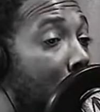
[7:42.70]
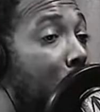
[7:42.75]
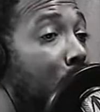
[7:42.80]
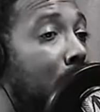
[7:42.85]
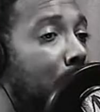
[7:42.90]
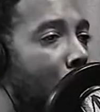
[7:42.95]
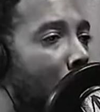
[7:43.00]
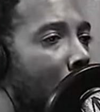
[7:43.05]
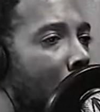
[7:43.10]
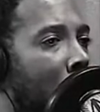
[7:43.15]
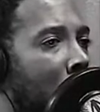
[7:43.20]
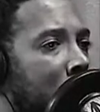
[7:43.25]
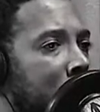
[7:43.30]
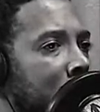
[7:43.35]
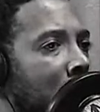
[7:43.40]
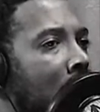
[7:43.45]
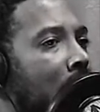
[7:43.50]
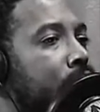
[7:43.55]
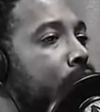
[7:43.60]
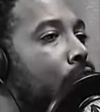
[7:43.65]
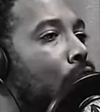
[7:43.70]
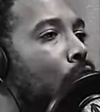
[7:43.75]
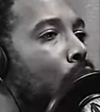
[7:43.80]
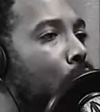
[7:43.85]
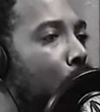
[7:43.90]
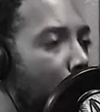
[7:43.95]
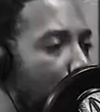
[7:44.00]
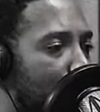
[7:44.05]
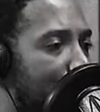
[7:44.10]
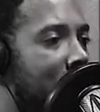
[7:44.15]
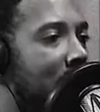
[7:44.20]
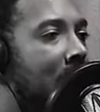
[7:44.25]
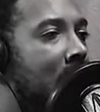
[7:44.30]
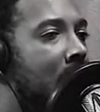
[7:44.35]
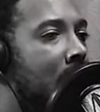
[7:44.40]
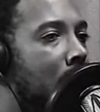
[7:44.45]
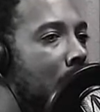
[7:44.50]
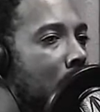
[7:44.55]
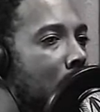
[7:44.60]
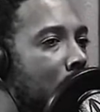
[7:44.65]
of ours to loot,
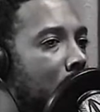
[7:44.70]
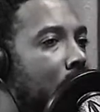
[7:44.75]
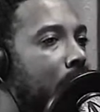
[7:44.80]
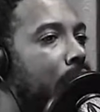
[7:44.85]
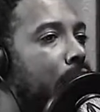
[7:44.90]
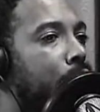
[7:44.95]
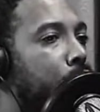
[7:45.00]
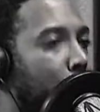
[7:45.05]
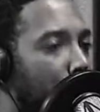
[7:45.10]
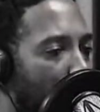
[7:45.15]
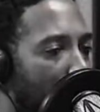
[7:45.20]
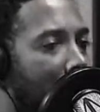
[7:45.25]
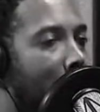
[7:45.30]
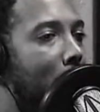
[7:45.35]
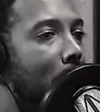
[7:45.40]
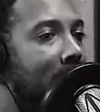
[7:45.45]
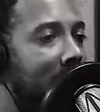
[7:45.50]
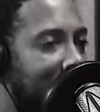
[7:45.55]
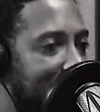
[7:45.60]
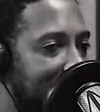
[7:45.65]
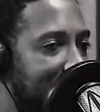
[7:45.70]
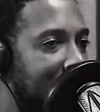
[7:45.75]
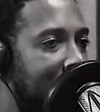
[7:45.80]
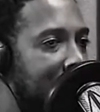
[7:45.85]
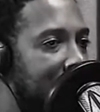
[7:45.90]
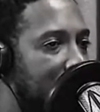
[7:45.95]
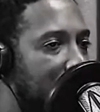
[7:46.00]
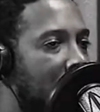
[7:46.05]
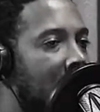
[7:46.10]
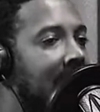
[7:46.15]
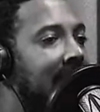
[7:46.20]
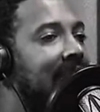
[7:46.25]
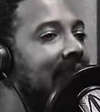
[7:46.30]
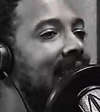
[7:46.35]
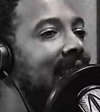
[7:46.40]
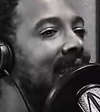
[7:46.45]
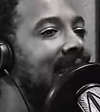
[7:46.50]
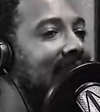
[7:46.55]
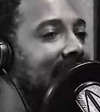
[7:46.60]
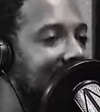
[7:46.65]
to destroy businesses,
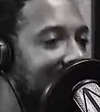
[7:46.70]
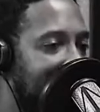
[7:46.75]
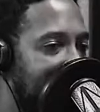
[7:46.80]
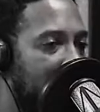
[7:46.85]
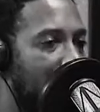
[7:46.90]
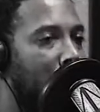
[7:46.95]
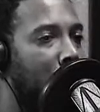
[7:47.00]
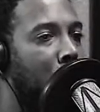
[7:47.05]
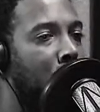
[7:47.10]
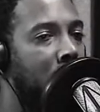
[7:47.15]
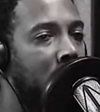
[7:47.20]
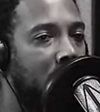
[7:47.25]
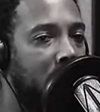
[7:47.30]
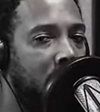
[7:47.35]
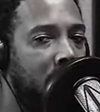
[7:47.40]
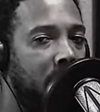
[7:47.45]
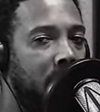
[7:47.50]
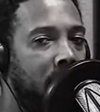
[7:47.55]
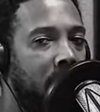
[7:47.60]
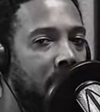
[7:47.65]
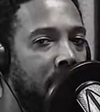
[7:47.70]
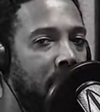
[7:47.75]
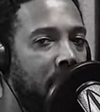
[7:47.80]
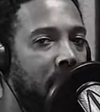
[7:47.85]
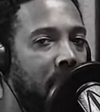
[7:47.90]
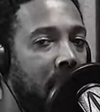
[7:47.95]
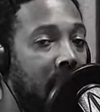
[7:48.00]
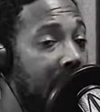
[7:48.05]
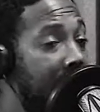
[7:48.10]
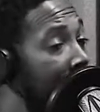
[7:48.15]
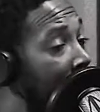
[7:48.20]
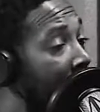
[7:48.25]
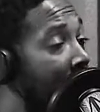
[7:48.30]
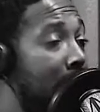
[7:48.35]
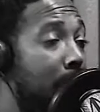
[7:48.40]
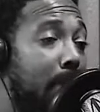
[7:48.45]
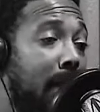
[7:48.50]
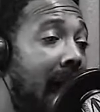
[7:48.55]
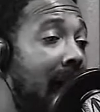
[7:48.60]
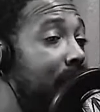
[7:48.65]
to steal. And it
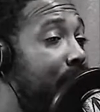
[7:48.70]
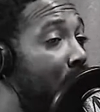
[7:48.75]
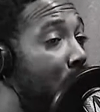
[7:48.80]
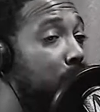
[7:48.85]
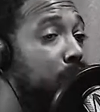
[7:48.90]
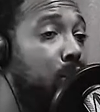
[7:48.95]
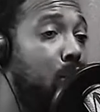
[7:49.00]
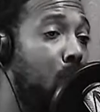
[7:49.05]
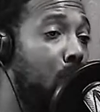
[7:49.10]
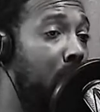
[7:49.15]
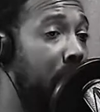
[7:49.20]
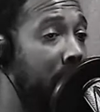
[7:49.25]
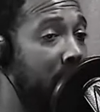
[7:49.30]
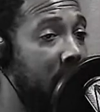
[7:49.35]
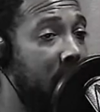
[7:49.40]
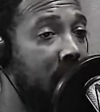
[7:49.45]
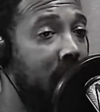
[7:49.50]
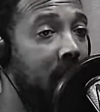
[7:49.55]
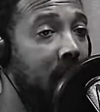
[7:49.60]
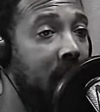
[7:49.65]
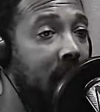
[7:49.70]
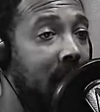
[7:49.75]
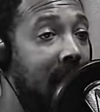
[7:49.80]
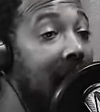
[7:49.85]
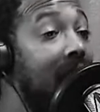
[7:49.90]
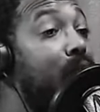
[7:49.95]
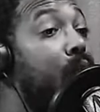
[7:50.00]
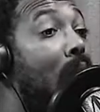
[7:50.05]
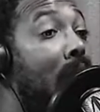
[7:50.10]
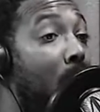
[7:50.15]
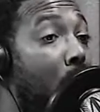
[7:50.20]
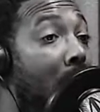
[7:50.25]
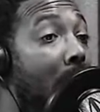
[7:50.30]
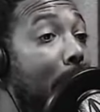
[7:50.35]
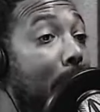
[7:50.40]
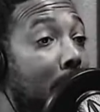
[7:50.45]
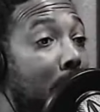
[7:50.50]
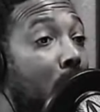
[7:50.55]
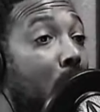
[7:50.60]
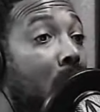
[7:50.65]
ain't black folks doing it. That's why the white
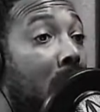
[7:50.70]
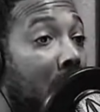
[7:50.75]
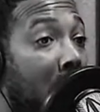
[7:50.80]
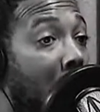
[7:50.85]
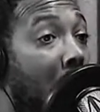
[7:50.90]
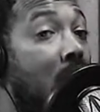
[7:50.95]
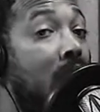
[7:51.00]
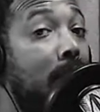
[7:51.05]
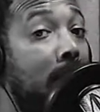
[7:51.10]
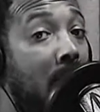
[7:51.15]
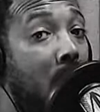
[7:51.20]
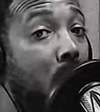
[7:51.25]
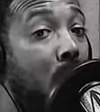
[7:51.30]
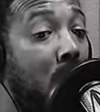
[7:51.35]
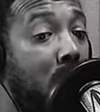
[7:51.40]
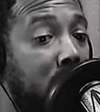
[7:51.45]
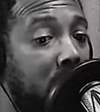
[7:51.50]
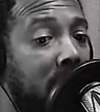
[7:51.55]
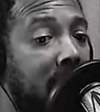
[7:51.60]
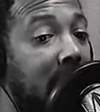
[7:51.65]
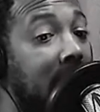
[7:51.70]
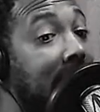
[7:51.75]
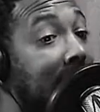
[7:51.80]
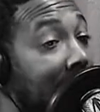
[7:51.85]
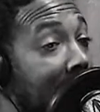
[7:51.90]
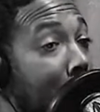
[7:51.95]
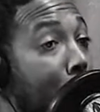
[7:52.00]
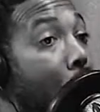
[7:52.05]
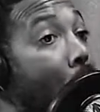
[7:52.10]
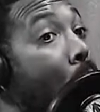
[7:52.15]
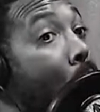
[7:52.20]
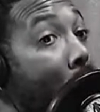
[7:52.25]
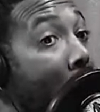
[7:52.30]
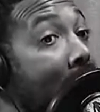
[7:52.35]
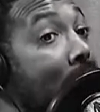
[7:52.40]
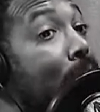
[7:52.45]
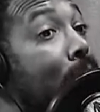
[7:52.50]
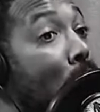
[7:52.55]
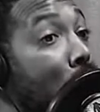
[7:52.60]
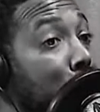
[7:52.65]
people want to go to Melrose. And see, there's a lot of poor
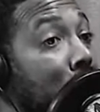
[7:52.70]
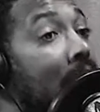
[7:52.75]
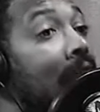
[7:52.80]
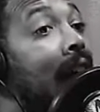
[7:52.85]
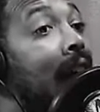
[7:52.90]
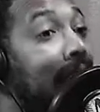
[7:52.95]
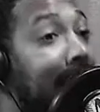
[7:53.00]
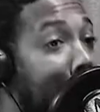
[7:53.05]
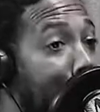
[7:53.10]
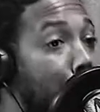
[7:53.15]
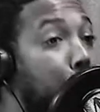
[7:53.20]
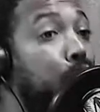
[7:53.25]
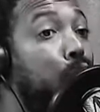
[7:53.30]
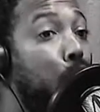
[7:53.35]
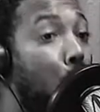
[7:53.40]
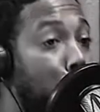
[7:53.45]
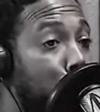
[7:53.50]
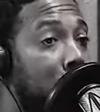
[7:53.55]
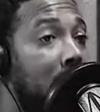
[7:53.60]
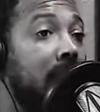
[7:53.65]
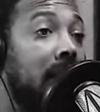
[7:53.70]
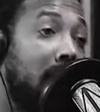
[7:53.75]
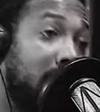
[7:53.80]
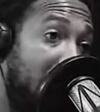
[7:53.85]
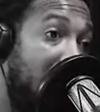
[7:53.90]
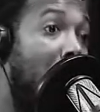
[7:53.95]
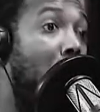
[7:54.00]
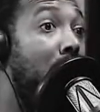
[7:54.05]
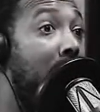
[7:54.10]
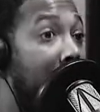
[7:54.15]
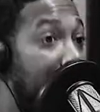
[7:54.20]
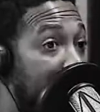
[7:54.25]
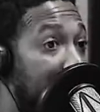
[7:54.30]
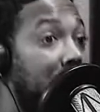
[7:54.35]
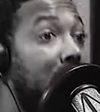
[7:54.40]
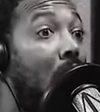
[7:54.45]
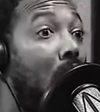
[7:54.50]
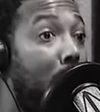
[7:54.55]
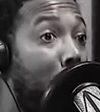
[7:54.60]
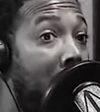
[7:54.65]
white folks that was using it like, hell yeah, let's
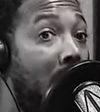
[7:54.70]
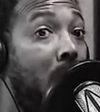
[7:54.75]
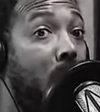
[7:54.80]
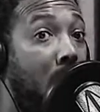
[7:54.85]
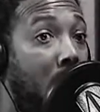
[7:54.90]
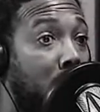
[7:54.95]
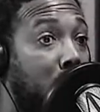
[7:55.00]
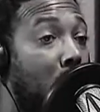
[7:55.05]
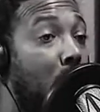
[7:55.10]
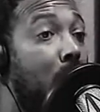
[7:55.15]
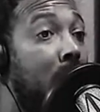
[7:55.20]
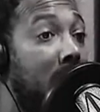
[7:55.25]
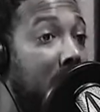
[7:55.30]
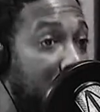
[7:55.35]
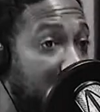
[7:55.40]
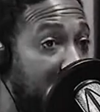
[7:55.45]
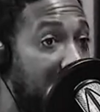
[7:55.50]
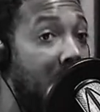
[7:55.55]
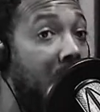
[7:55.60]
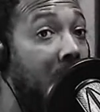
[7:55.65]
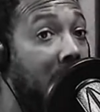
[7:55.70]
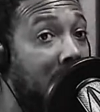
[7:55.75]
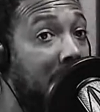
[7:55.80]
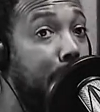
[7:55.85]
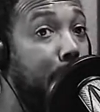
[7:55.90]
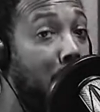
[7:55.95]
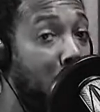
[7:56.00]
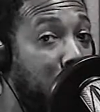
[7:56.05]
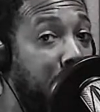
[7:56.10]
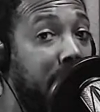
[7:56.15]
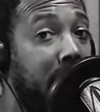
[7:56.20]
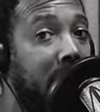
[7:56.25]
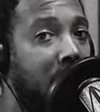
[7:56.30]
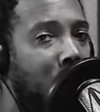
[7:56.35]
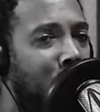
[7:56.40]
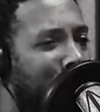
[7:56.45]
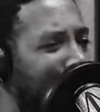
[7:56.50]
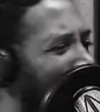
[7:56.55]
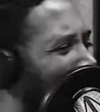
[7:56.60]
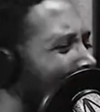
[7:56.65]
go to Melrose so we can get all this bullshit
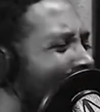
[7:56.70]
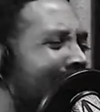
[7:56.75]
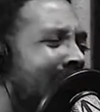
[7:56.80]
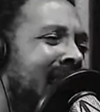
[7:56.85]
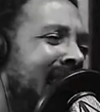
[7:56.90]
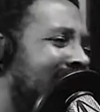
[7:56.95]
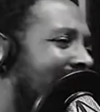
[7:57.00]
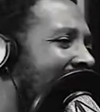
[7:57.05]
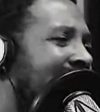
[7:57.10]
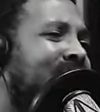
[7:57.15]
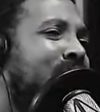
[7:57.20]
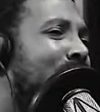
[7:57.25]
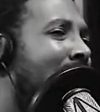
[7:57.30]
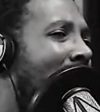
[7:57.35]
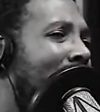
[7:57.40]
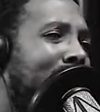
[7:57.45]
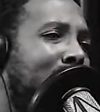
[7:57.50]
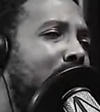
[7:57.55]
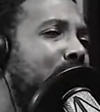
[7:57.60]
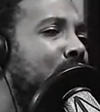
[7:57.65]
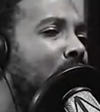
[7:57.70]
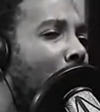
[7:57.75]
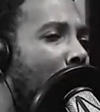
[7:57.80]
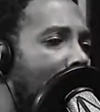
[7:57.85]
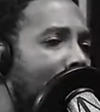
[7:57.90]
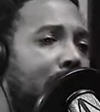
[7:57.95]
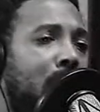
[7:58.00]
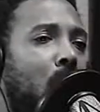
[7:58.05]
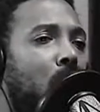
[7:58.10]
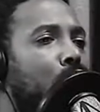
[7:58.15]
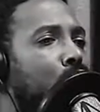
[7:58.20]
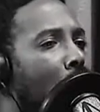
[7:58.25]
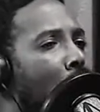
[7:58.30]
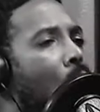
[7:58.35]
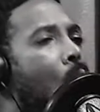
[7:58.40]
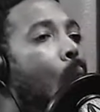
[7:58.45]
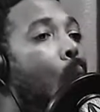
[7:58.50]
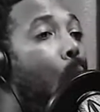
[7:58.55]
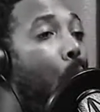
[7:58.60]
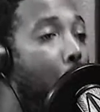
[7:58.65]
going on. And I do not feel sorry for those
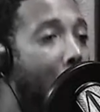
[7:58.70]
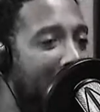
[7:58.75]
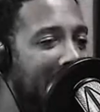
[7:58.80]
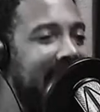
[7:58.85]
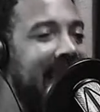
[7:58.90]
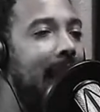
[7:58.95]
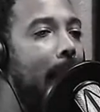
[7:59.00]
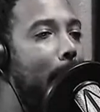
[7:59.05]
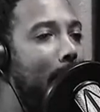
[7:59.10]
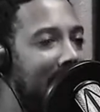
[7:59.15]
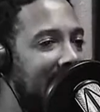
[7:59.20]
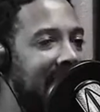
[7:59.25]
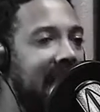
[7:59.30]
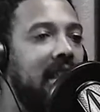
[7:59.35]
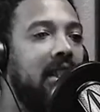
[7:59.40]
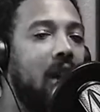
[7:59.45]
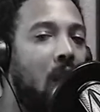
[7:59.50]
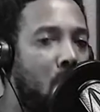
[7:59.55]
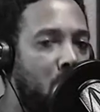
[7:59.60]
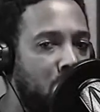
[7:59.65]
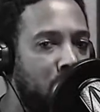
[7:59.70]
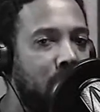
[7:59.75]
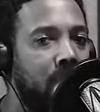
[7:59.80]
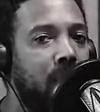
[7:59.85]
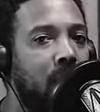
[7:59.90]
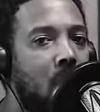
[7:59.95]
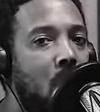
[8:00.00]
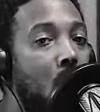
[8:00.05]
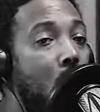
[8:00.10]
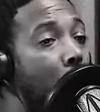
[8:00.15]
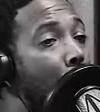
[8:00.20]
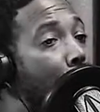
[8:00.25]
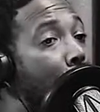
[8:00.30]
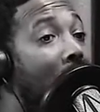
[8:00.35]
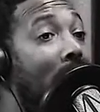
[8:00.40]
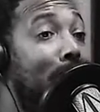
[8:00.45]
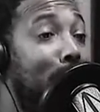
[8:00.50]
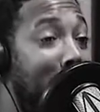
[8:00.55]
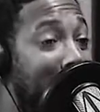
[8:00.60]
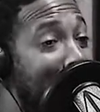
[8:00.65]
white business owners who
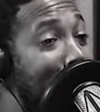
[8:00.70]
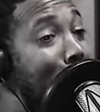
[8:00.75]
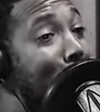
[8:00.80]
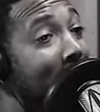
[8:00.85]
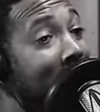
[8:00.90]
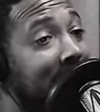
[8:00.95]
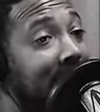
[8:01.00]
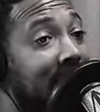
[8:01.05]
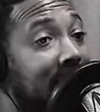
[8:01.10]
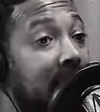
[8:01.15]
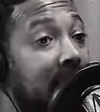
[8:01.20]
have been in business,